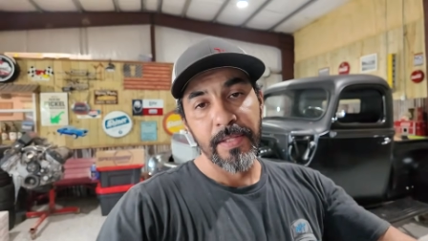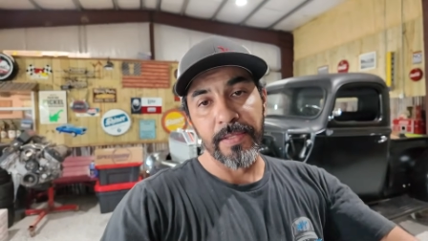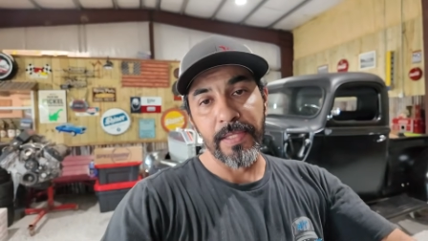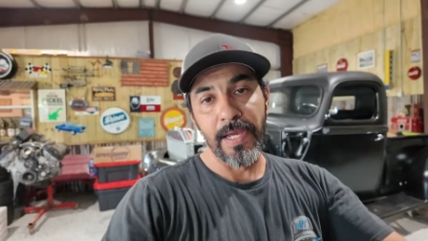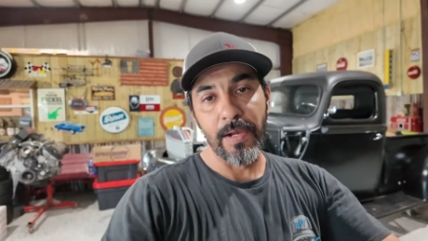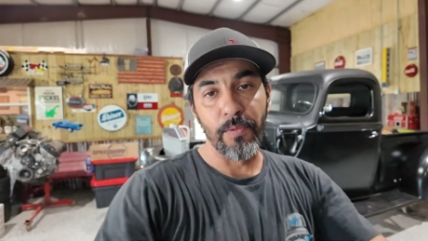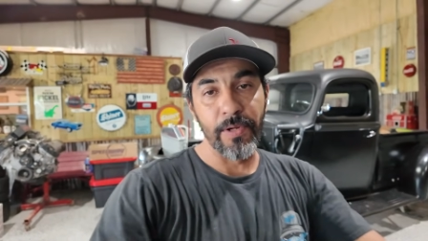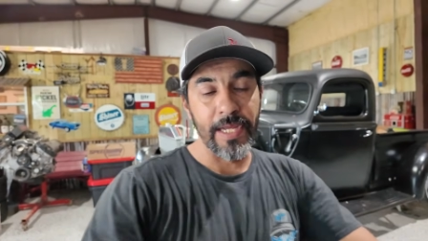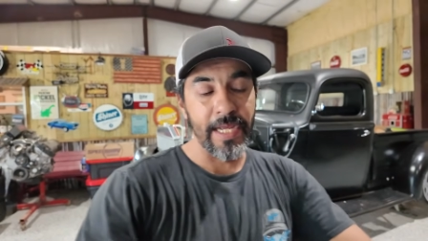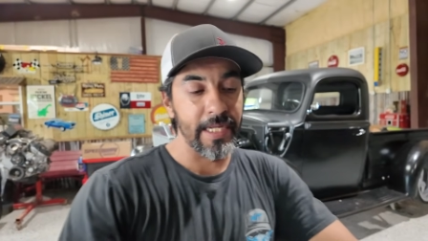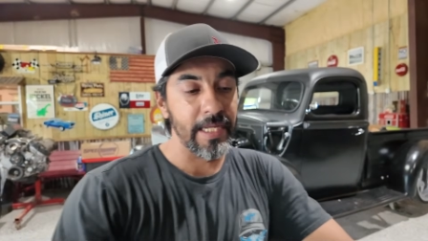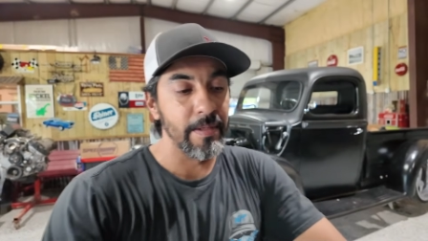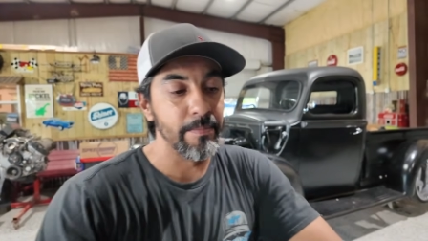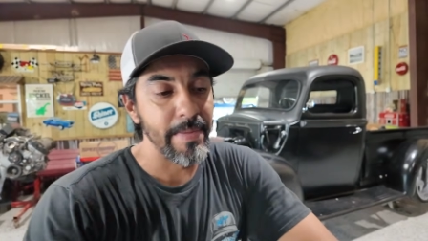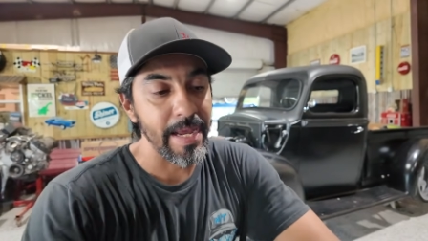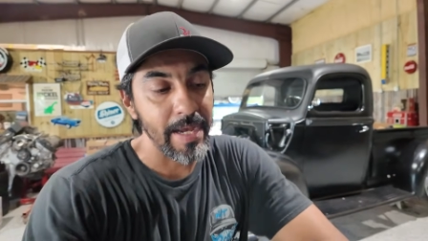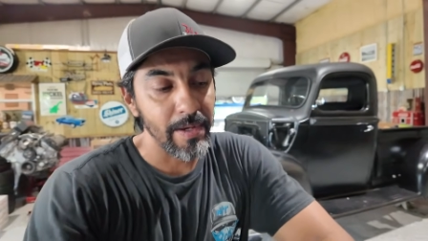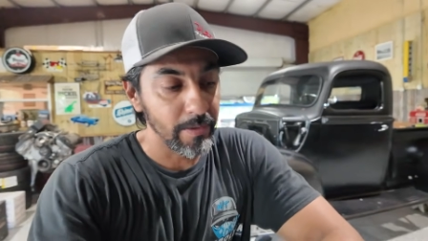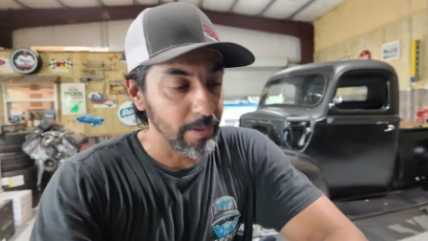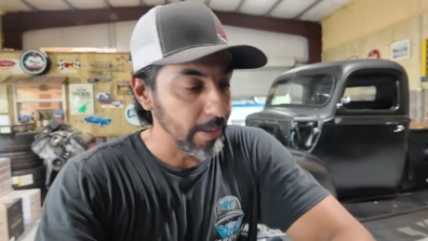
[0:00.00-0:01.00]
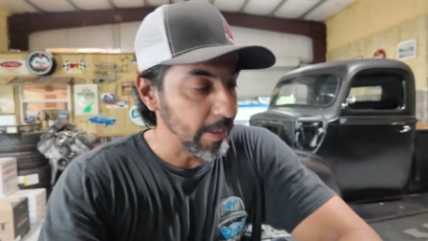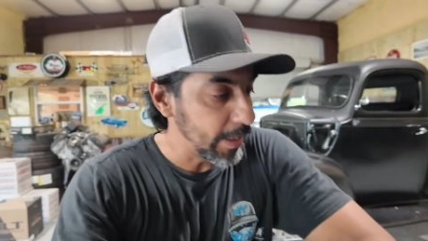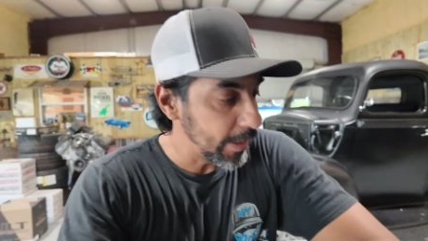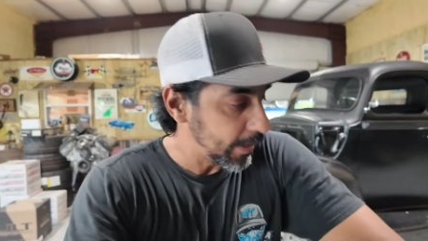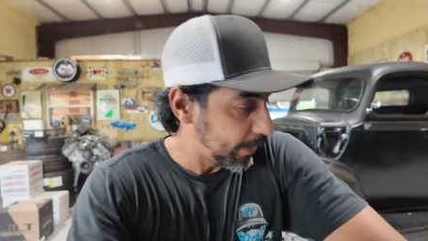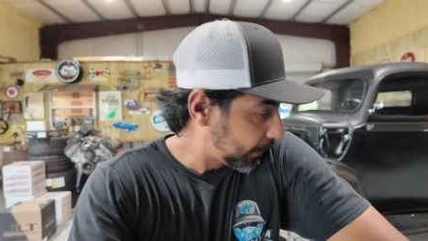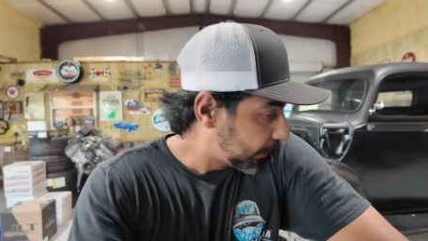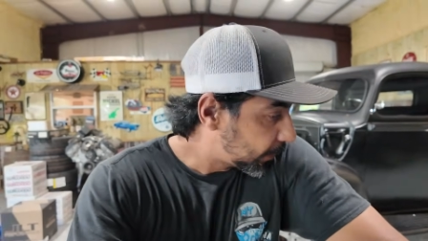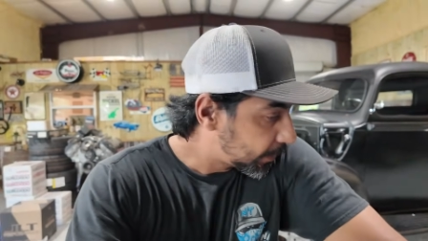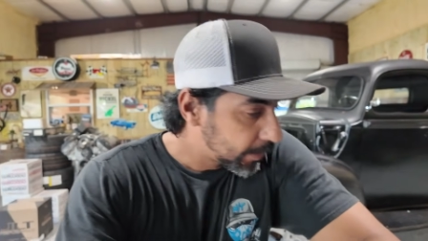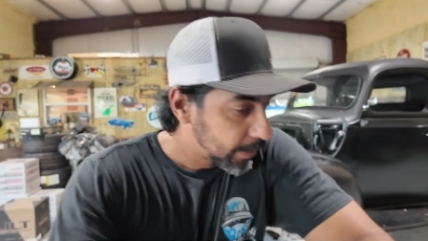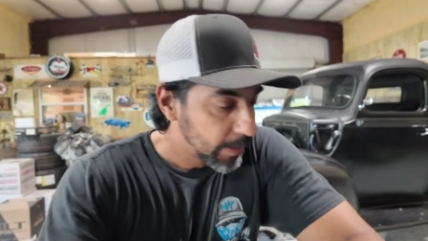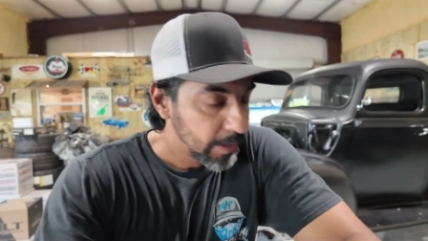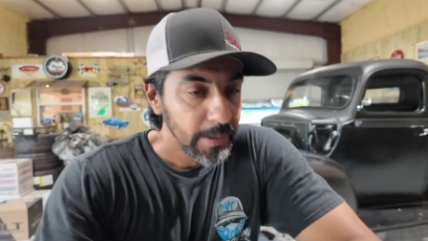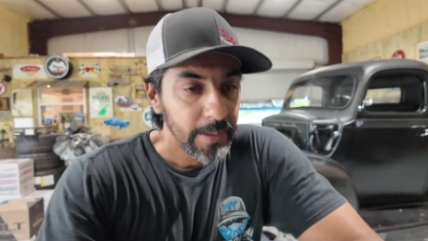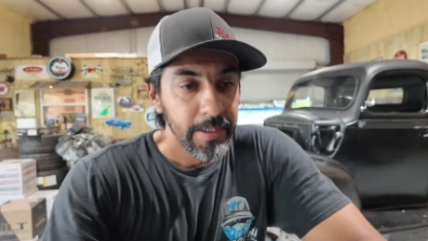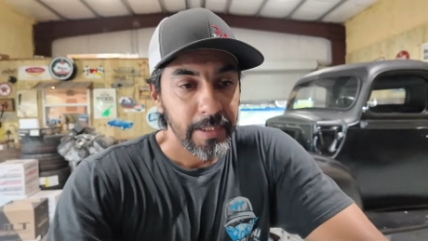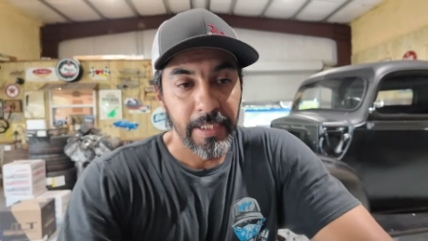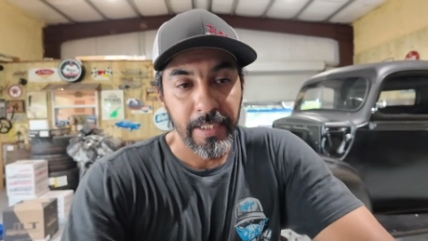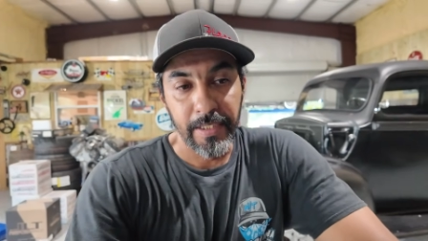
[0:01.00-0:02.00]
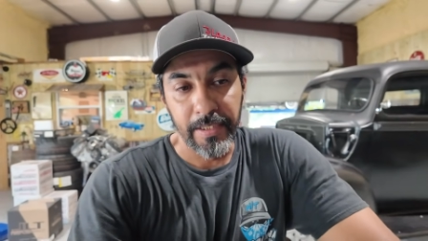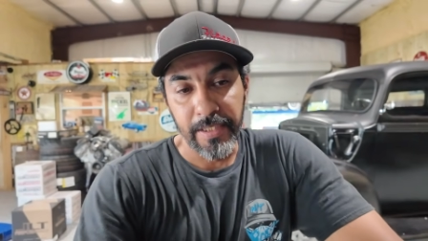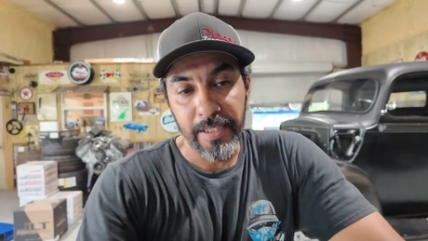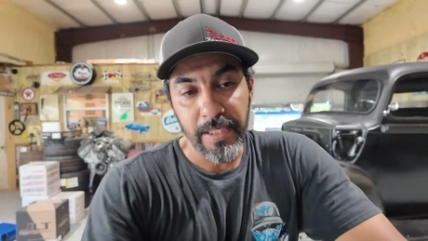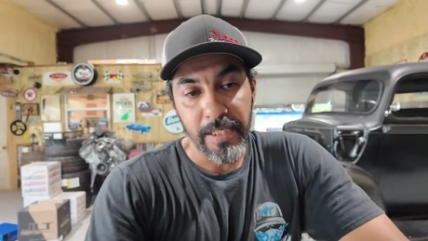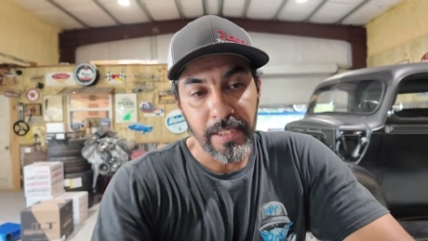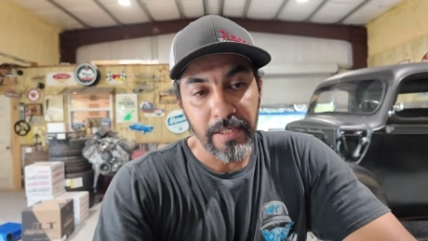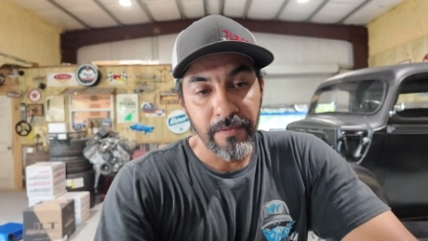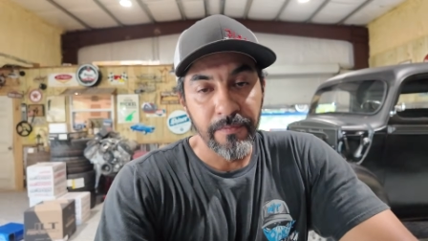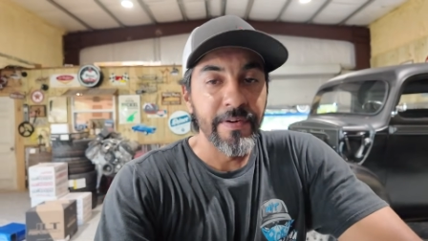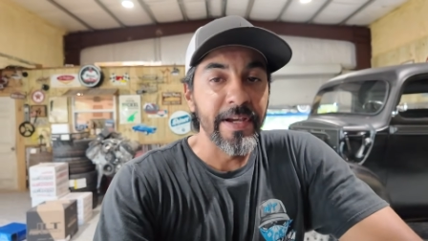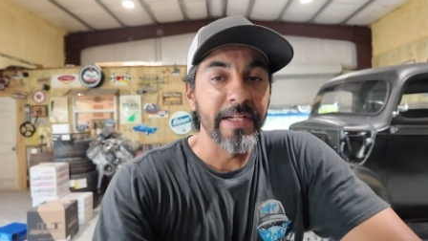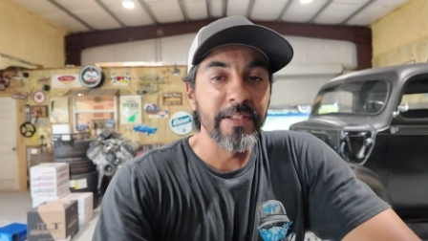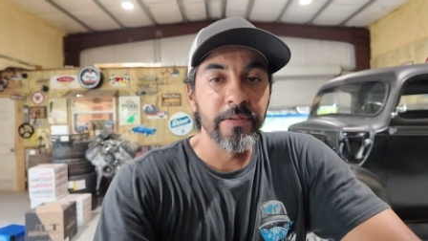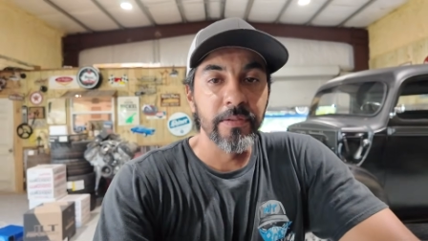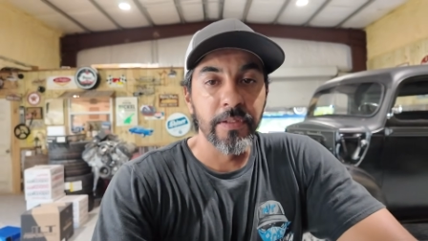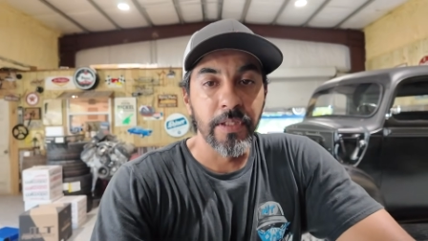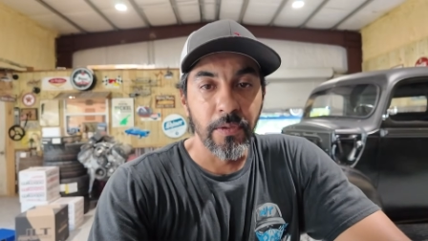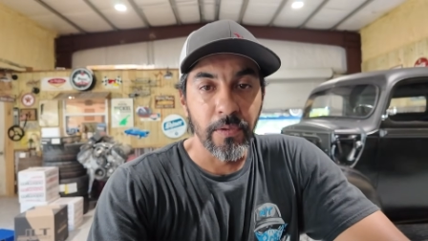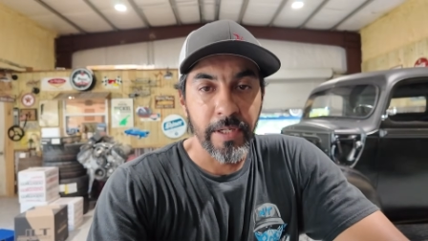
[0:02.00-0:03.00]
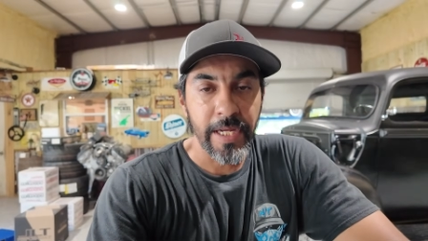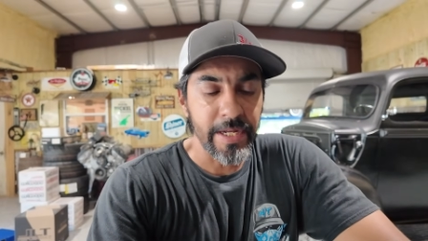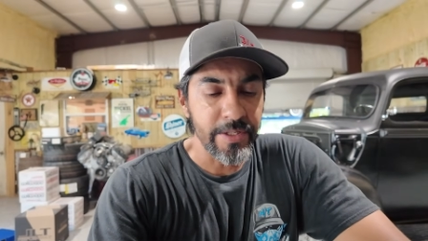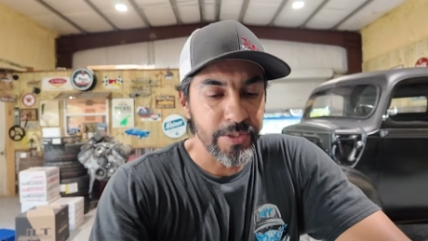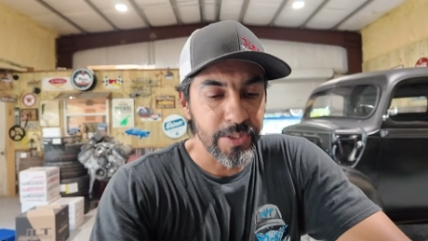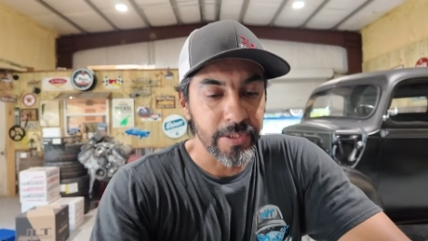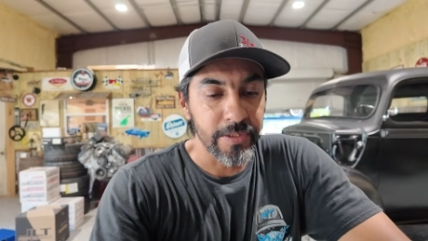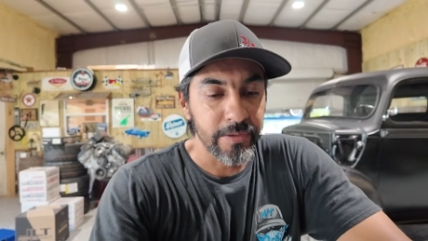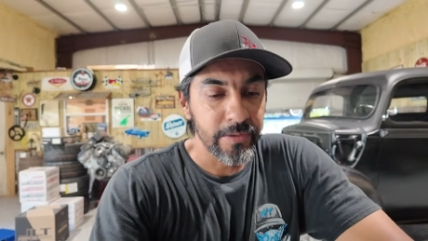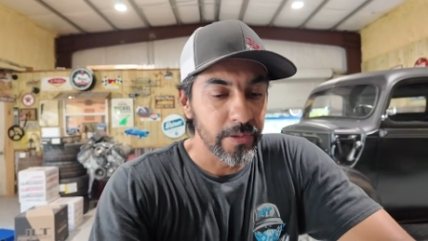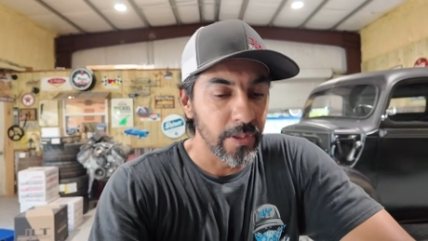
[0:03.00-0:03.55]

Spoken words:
That way I can mount it in the factory location,